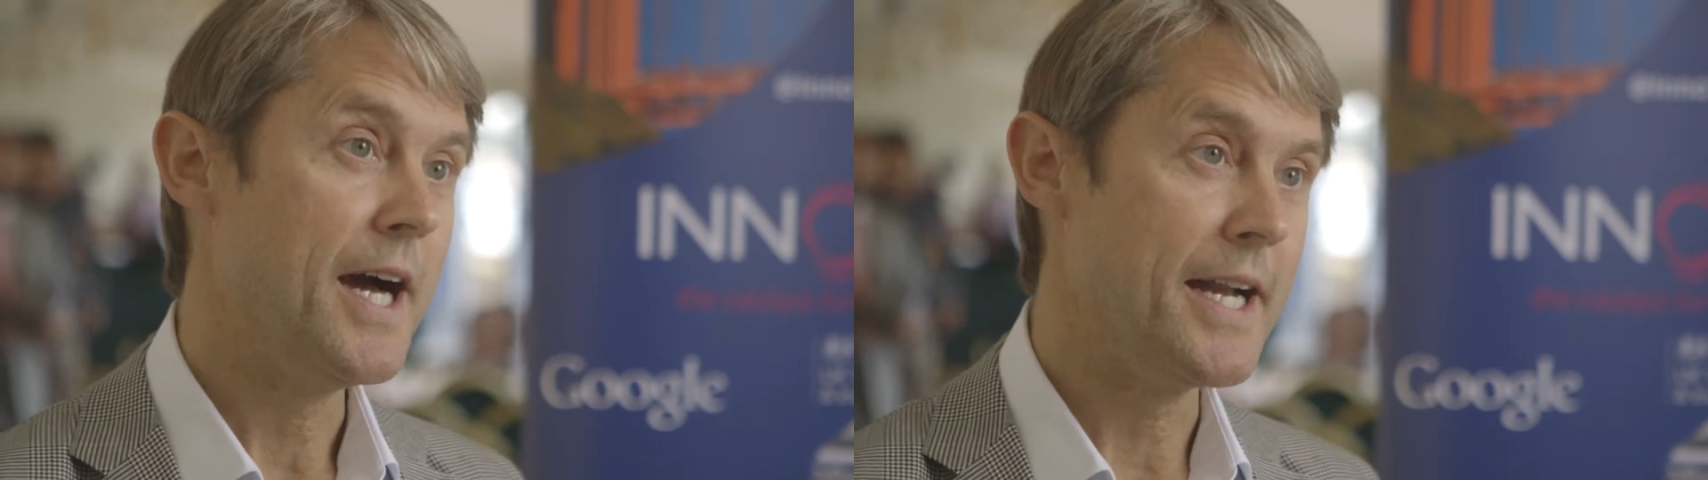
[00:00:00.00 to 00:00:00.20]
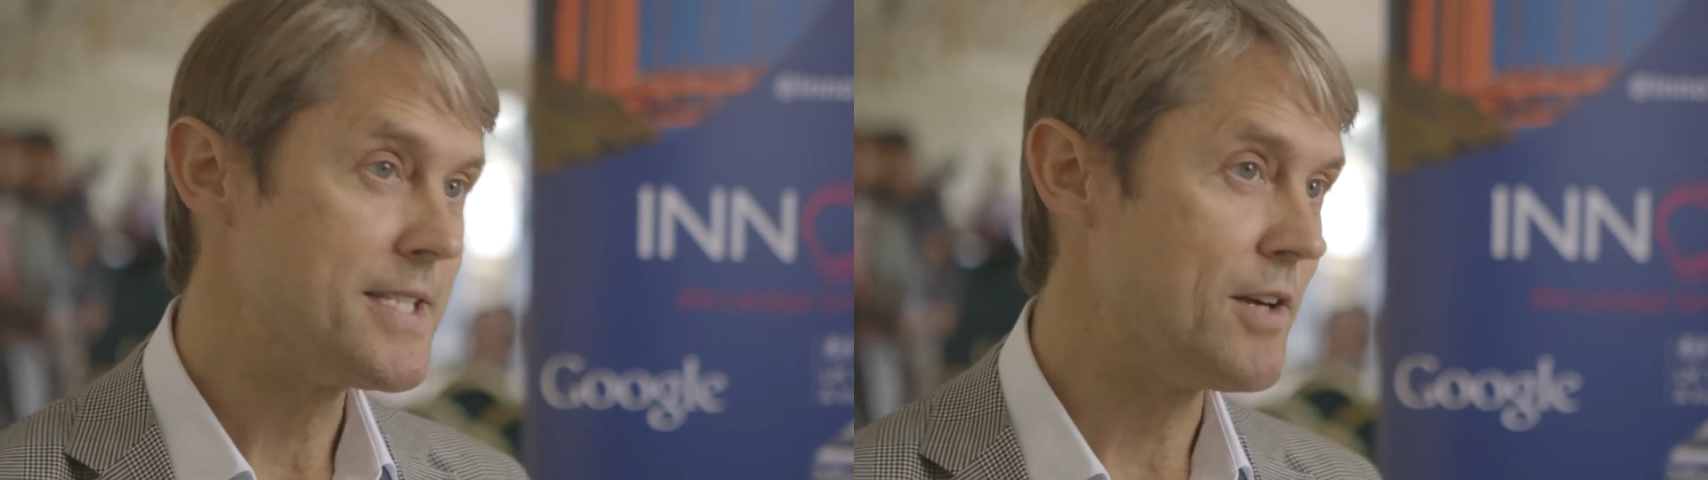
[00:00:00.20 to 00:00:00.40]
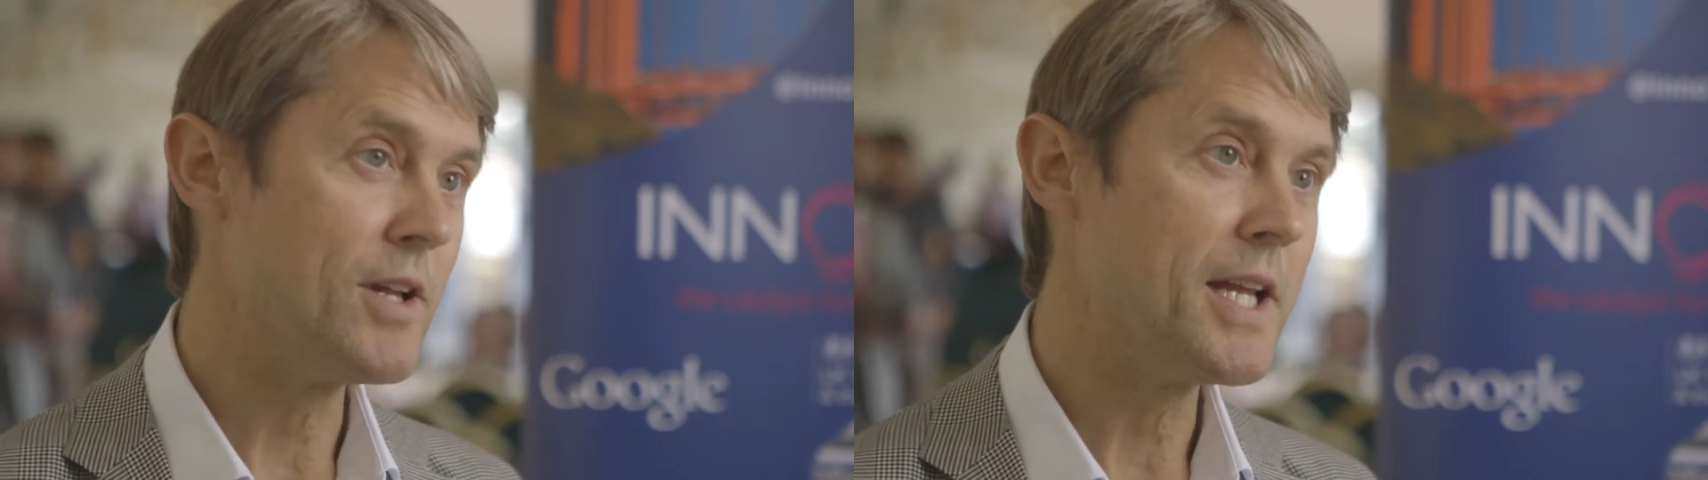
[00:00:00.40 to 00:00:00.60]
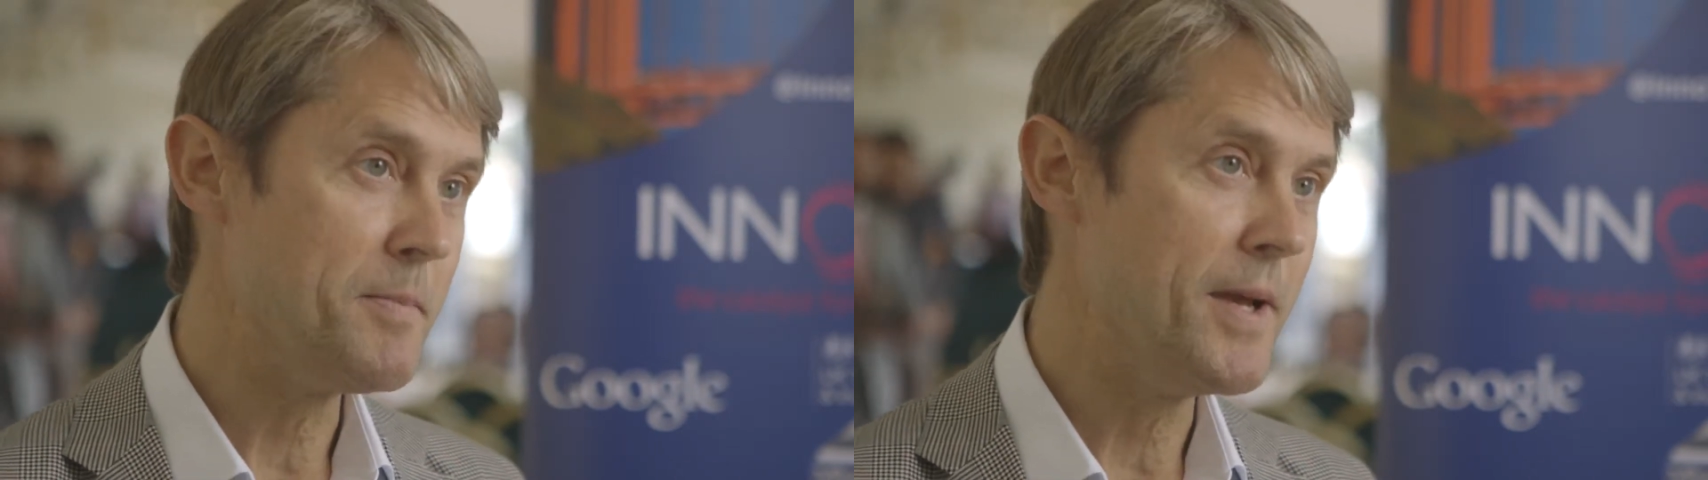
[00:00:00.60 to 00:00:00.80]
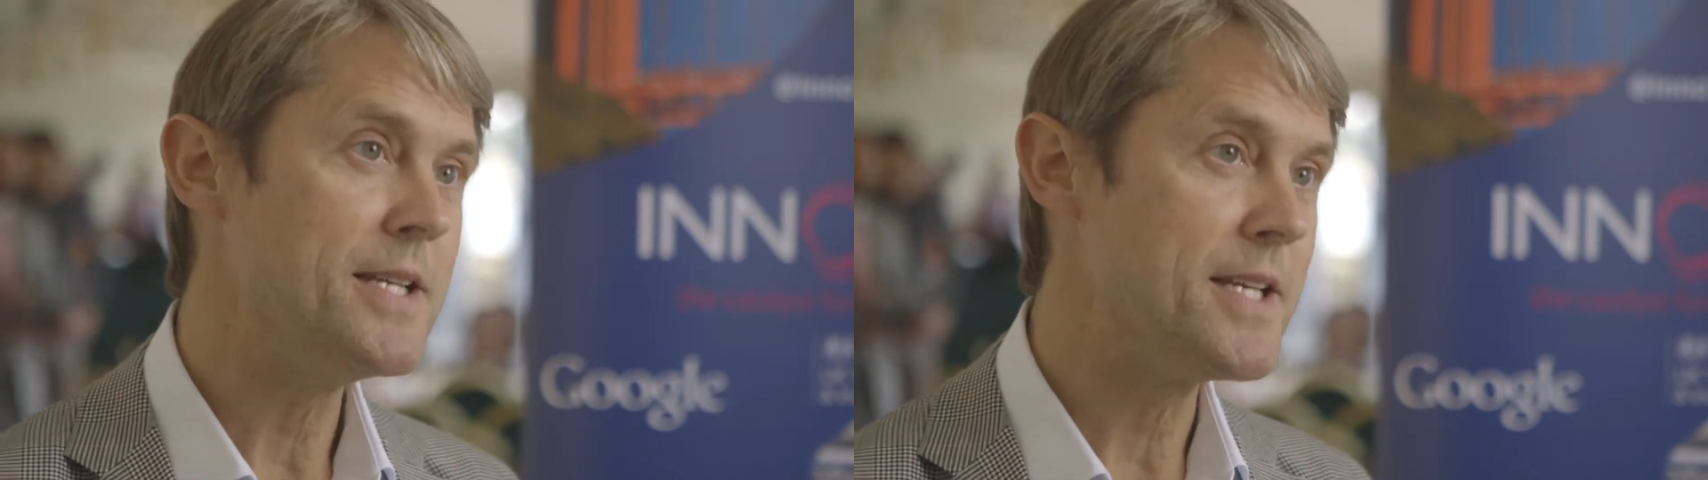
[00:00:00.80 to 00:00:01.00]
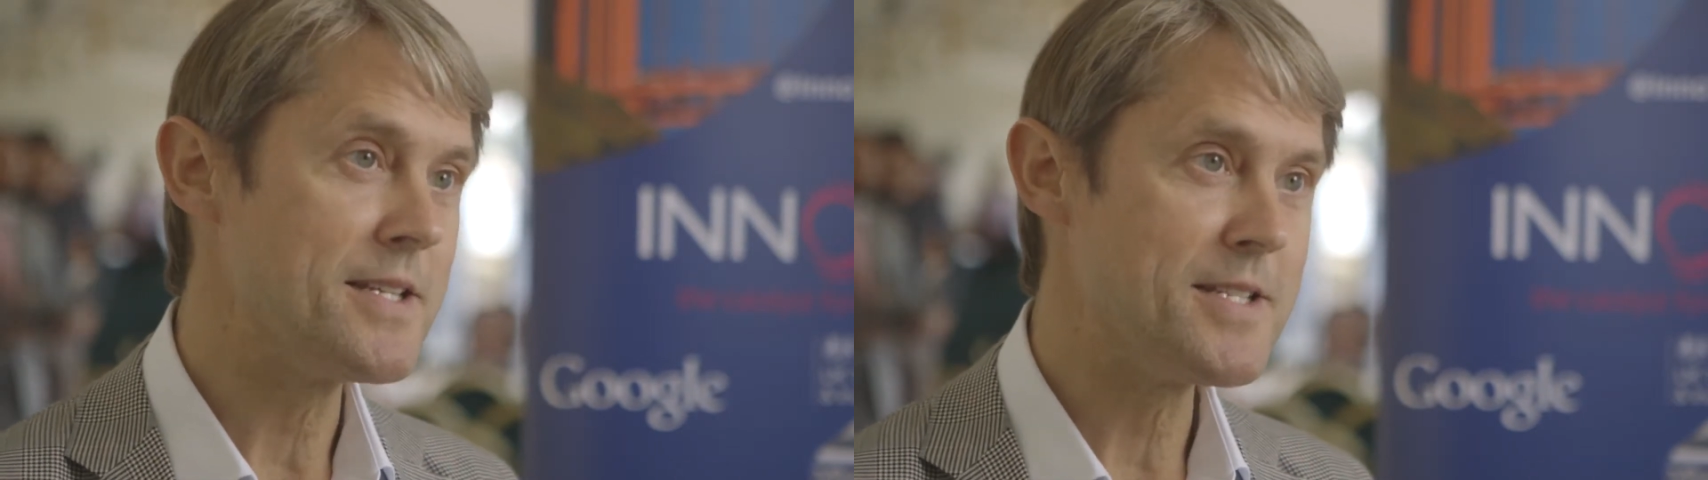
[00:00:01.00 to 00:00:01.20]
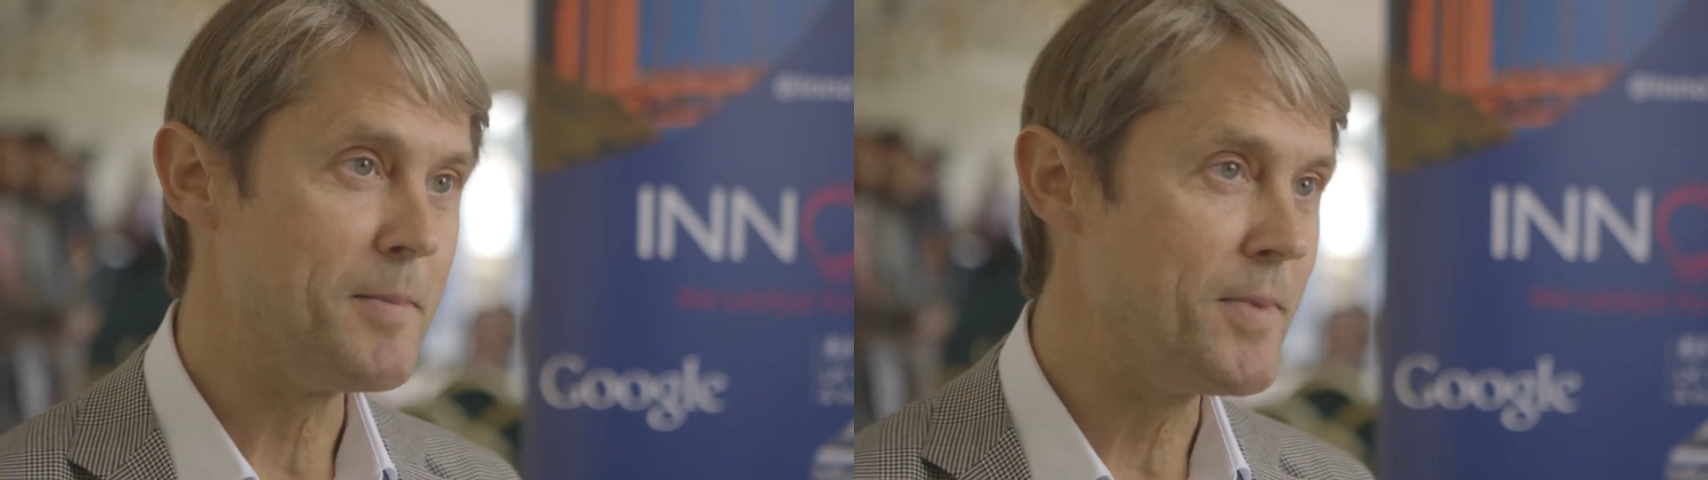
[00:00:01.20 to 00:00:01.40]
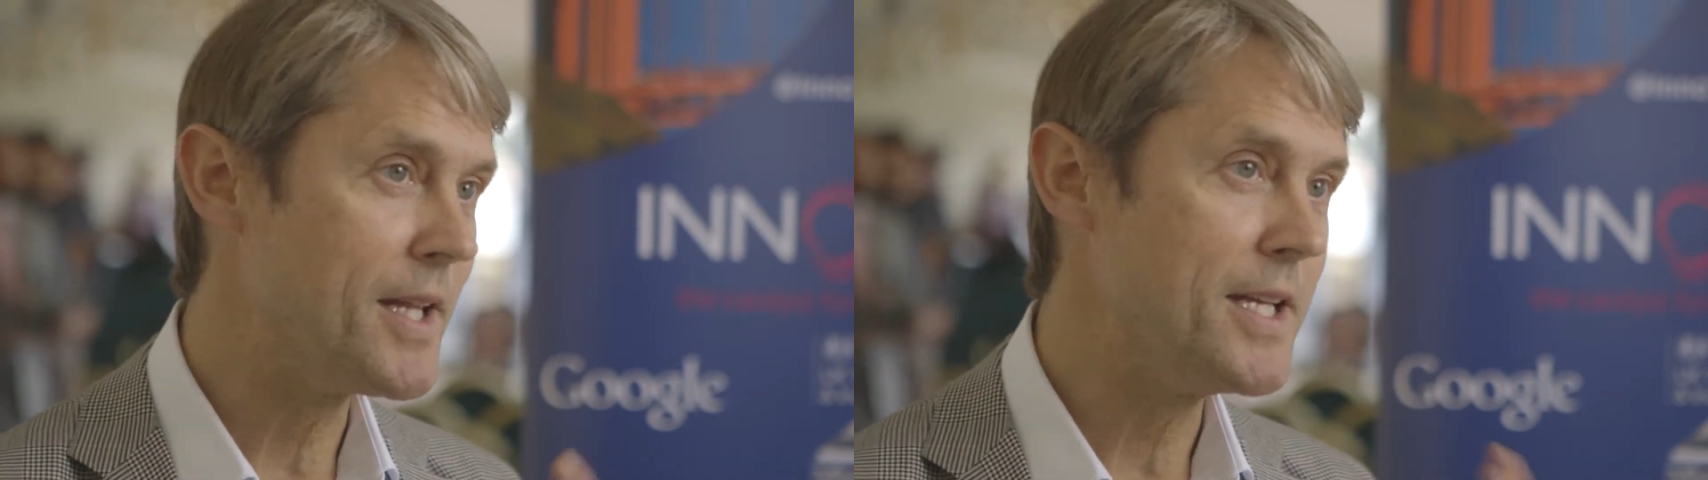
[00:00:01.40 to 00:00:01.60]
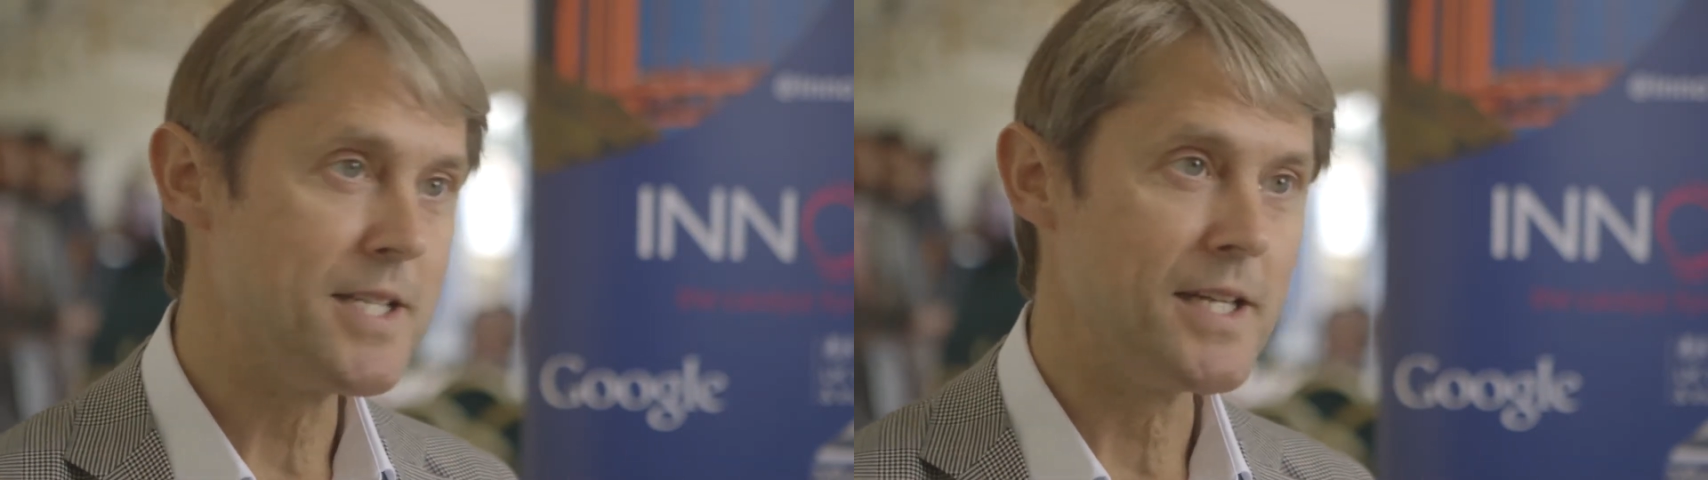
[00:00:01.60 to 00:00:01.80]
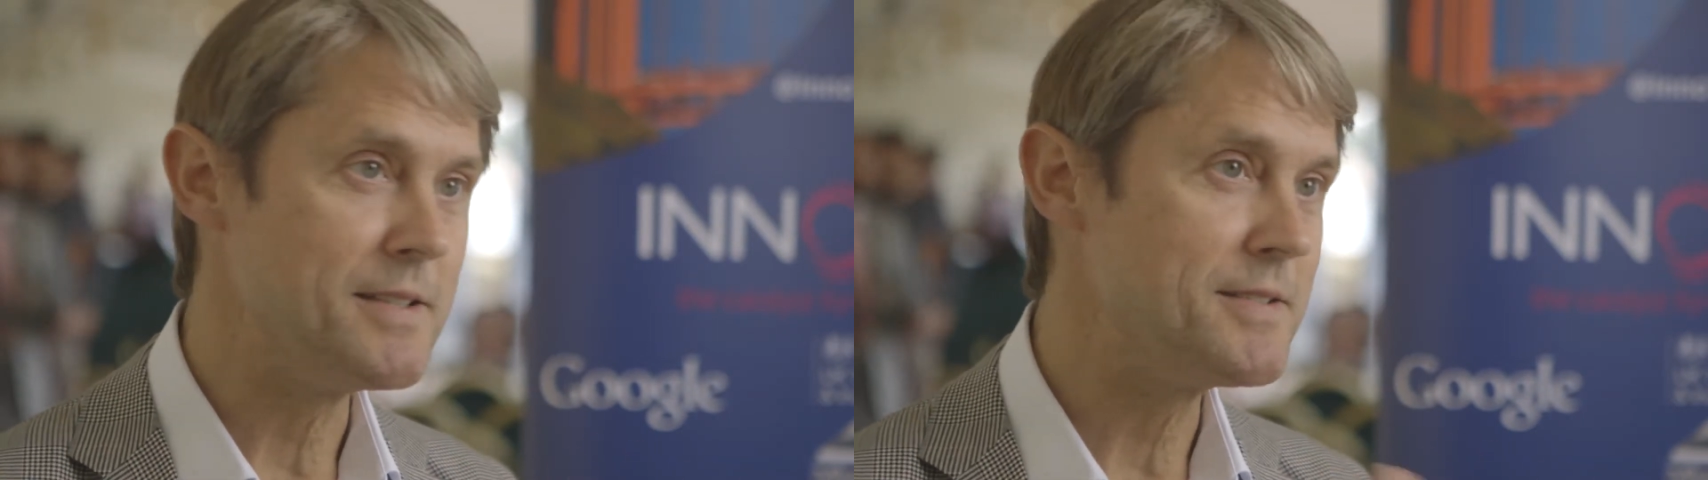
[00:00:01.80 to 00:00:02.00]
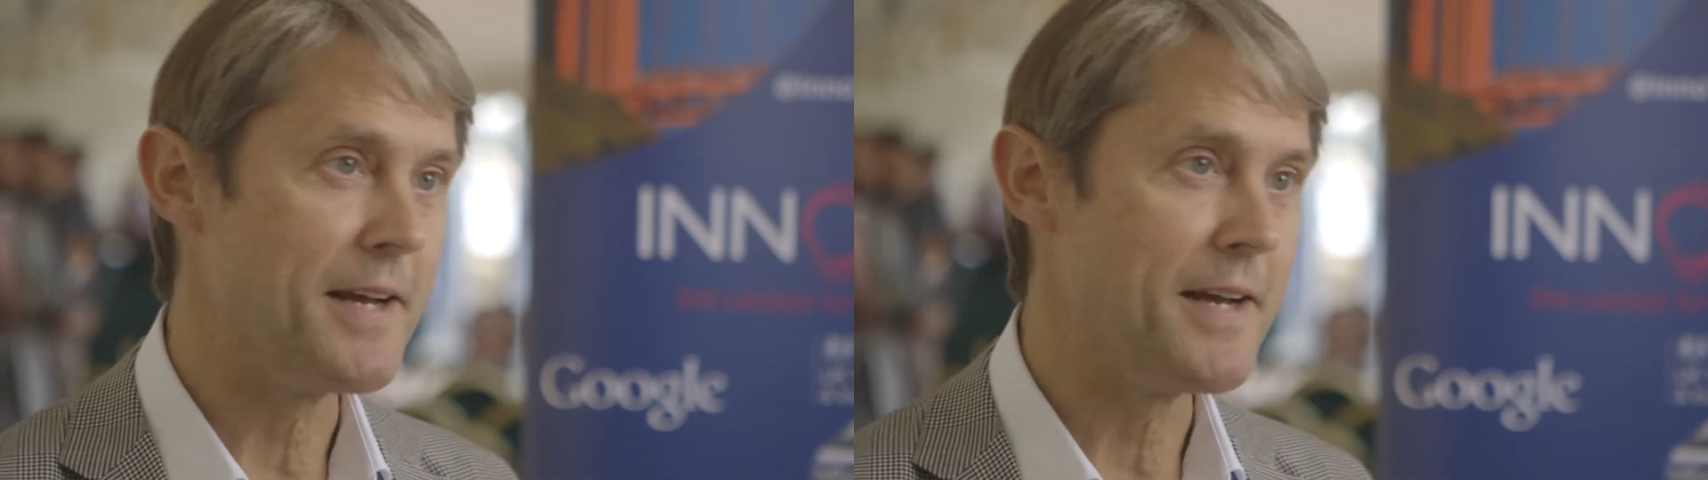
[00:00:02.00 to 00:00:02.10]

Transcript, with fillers: and it's a really amazing, stimulating